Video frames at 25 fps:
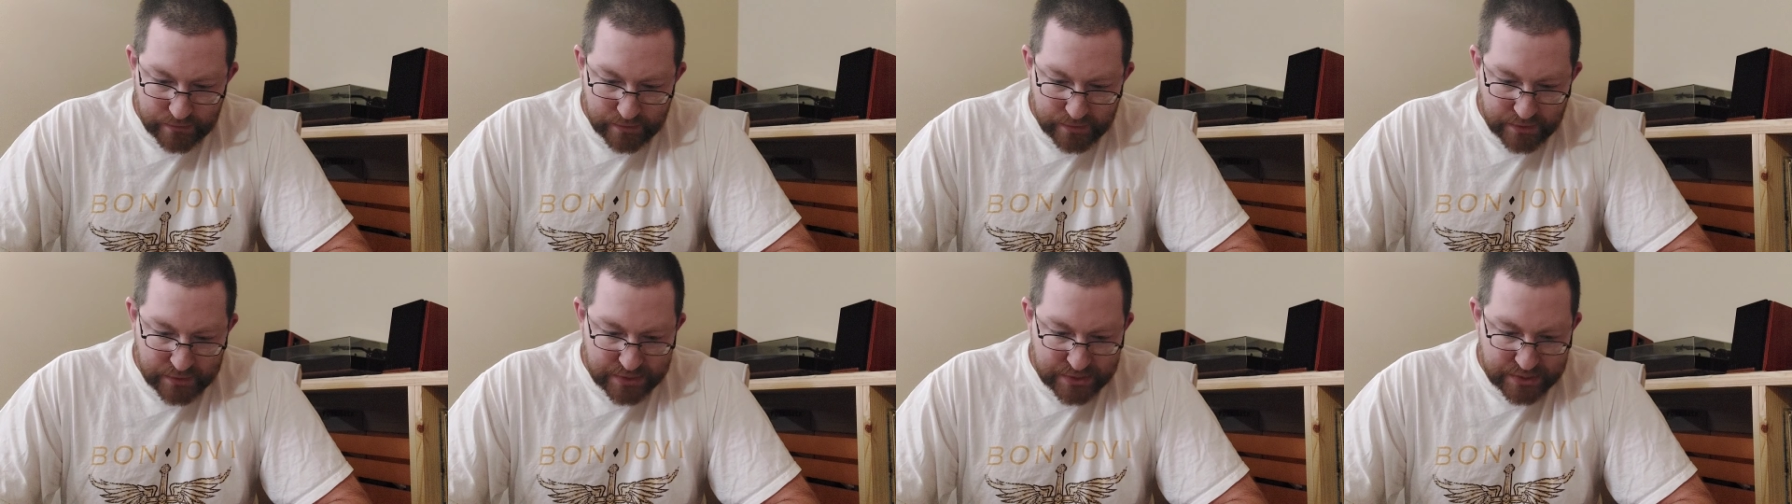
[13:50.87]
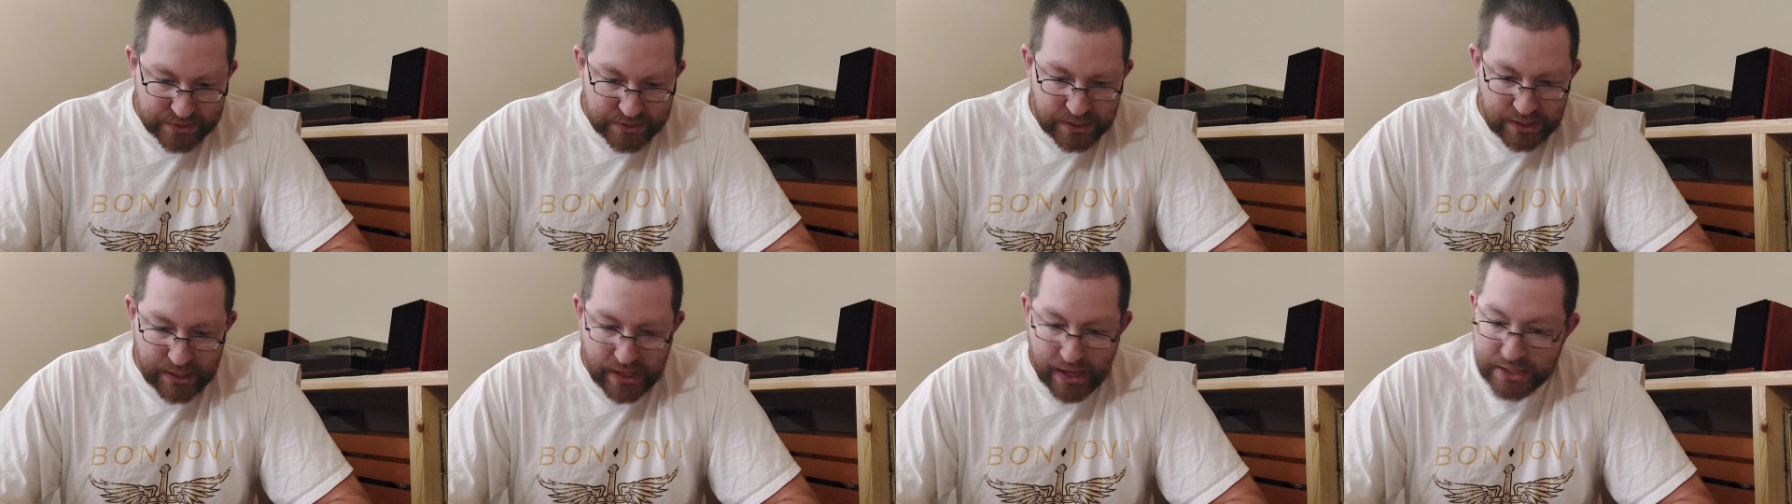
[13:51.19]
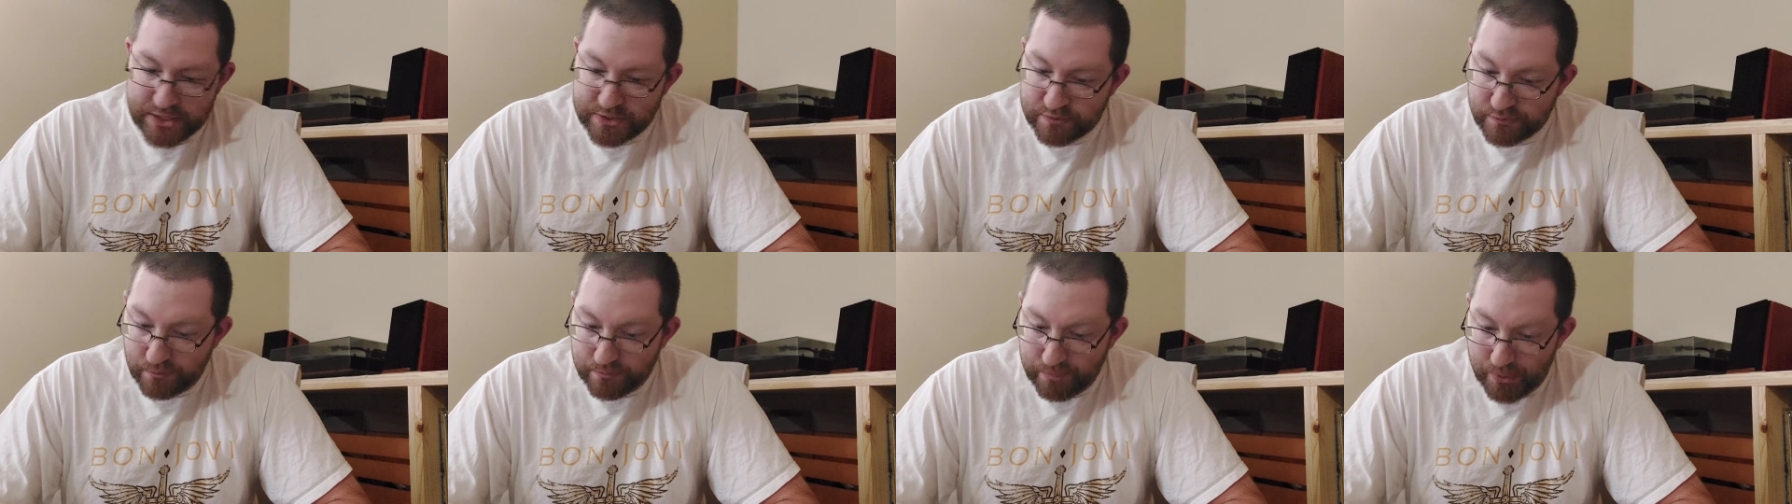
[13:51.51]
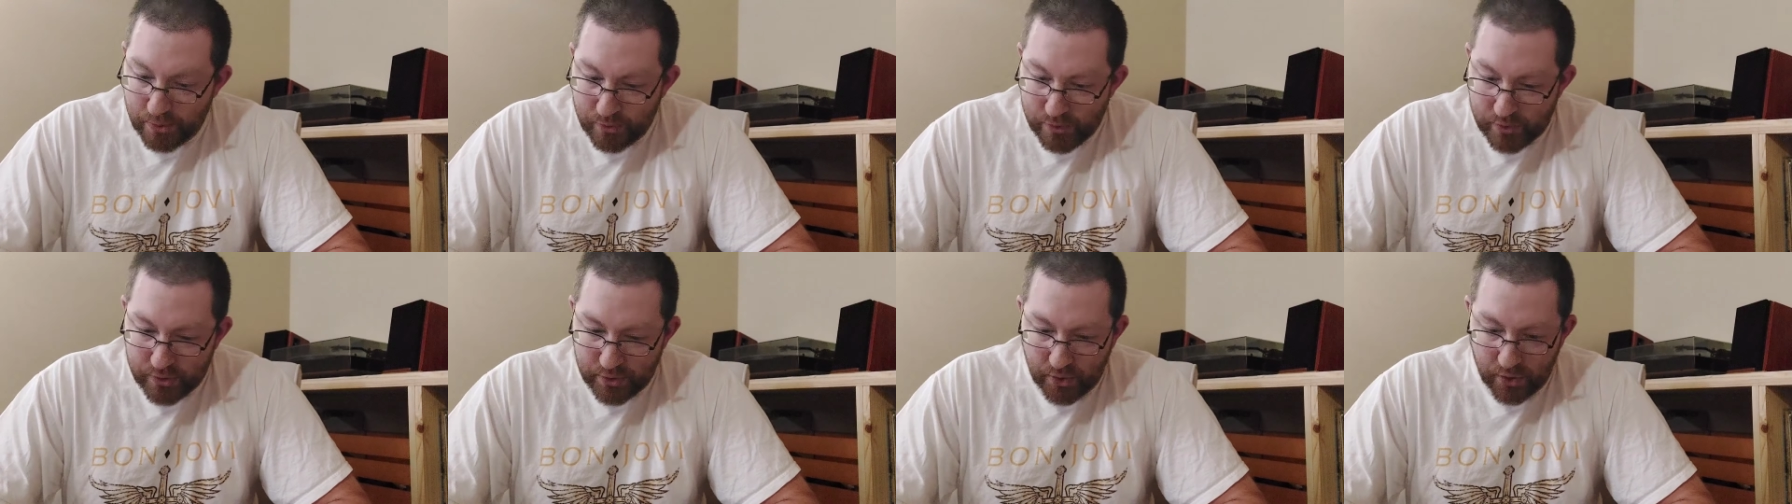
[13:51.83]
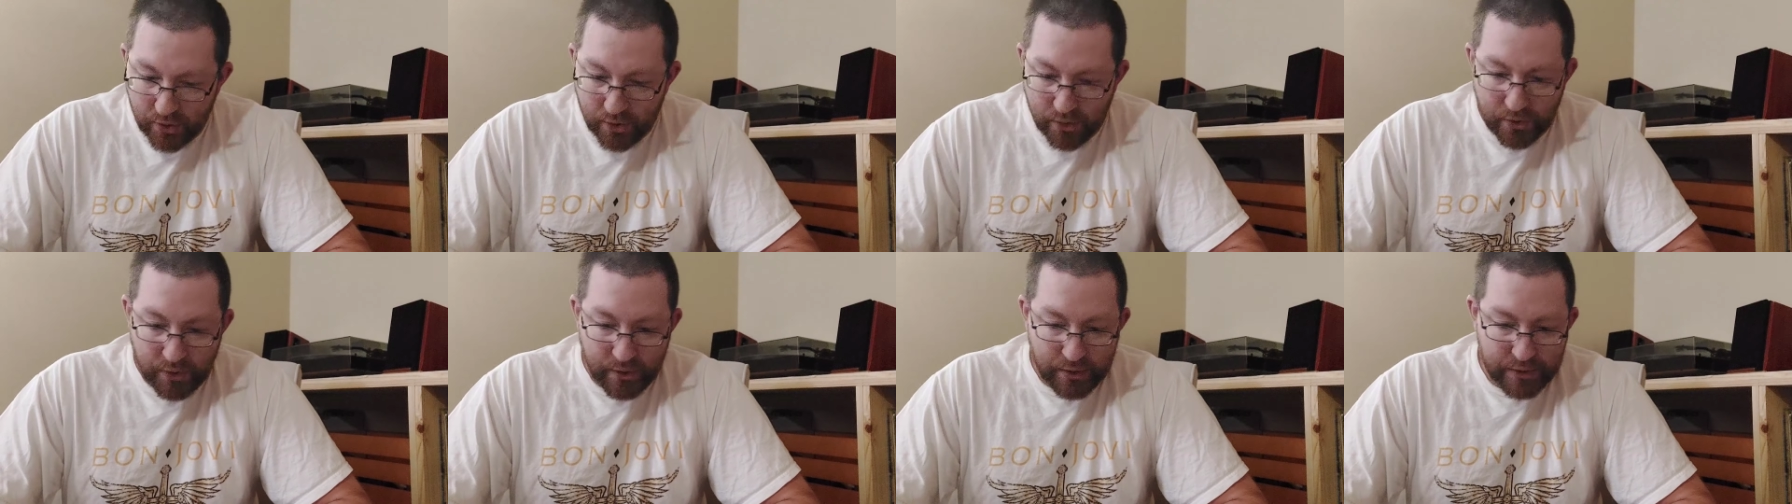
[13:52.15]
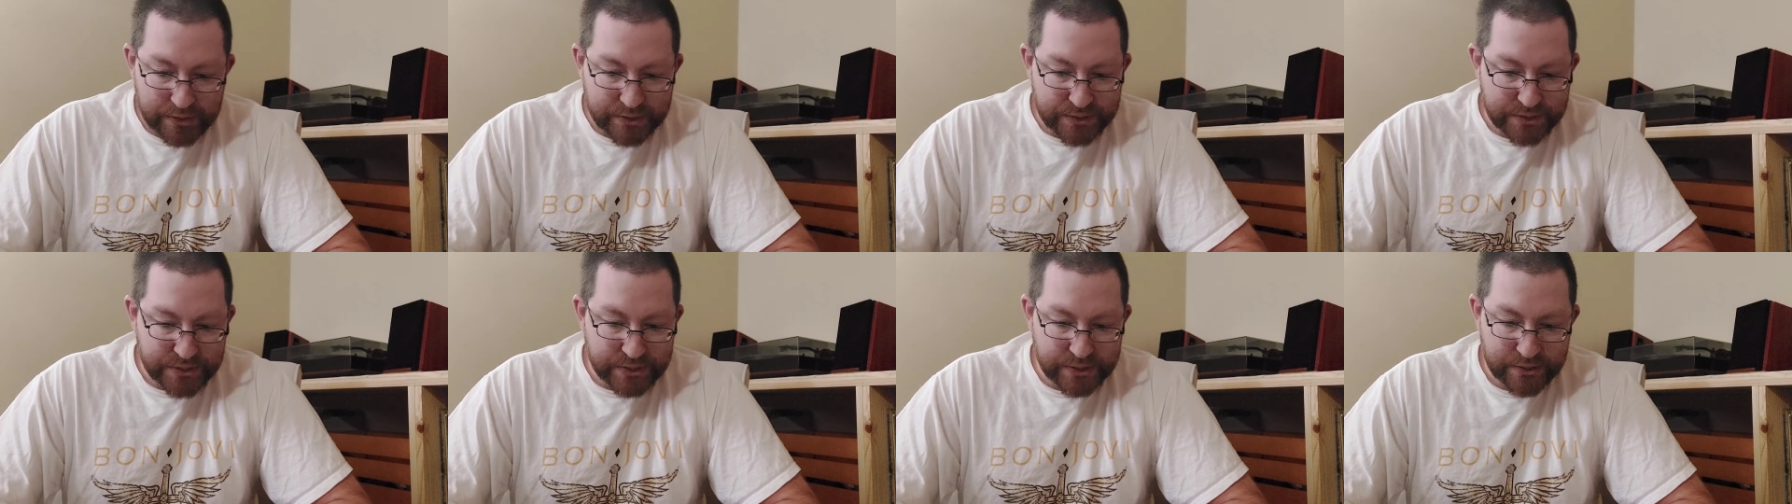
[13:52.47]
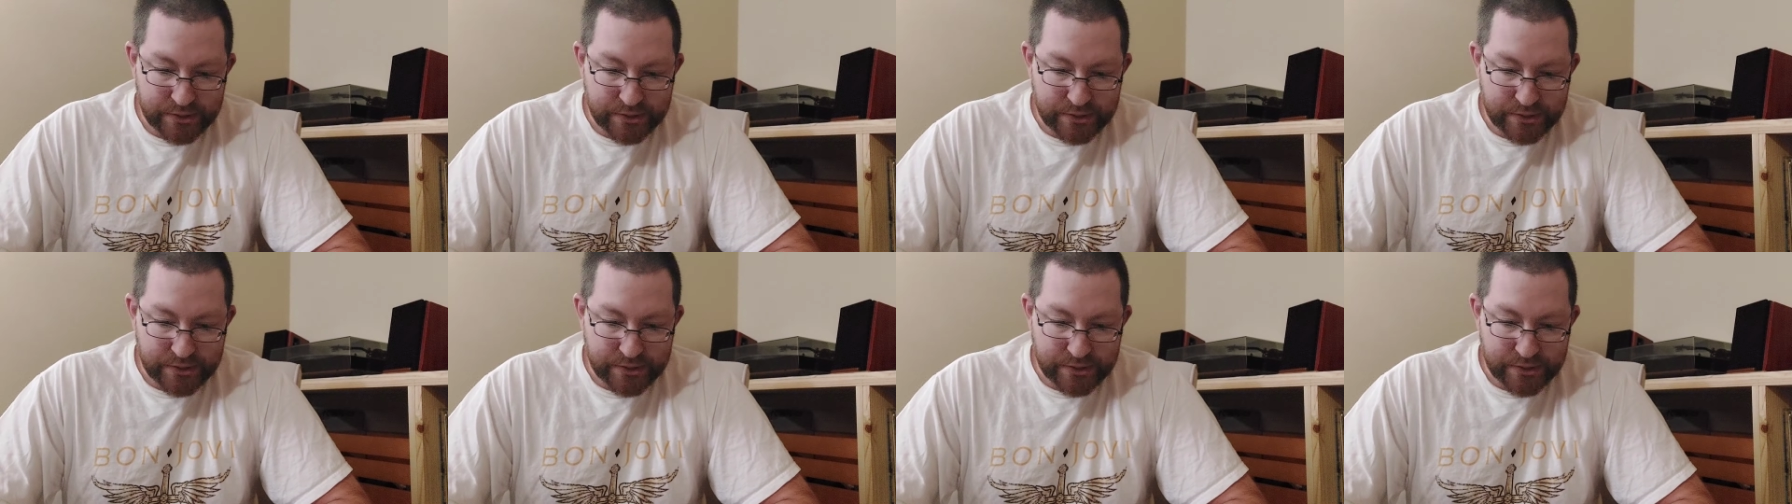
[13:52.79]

let's see, Edge of a Broken Heart.